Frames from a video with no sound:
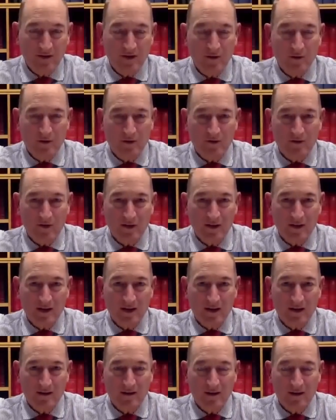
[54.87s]
don't want to see
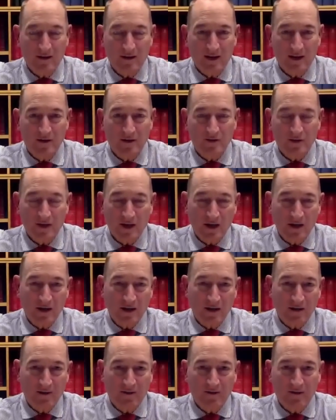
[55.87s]
their their country go
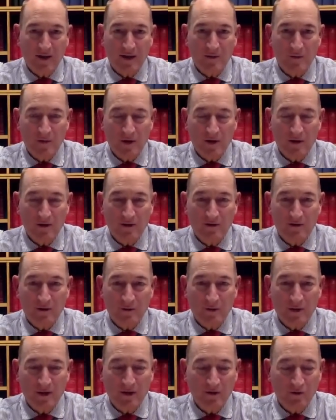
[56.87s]
down the same road that
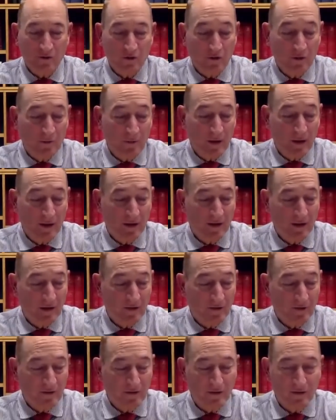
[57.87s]
some of those European
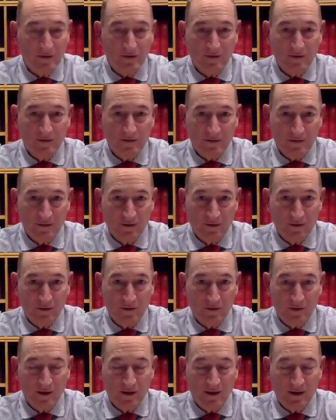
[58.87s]
countries
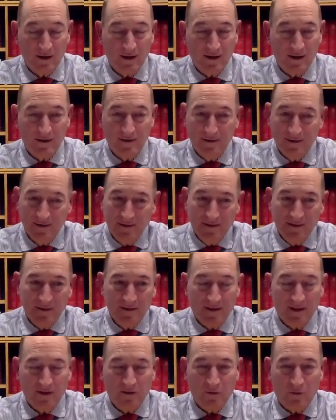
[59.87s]
do. And uh,
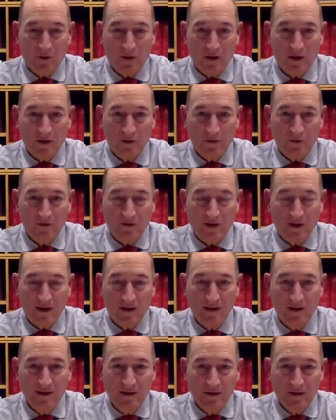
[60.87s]
that's why I would
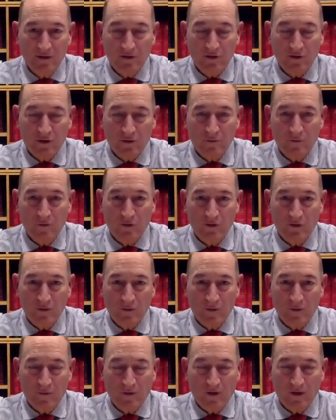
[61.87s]
say stop
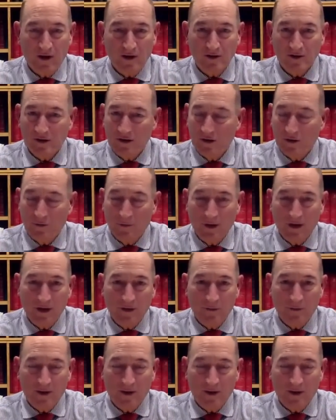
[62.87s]
Muslim immigration. There are plenty of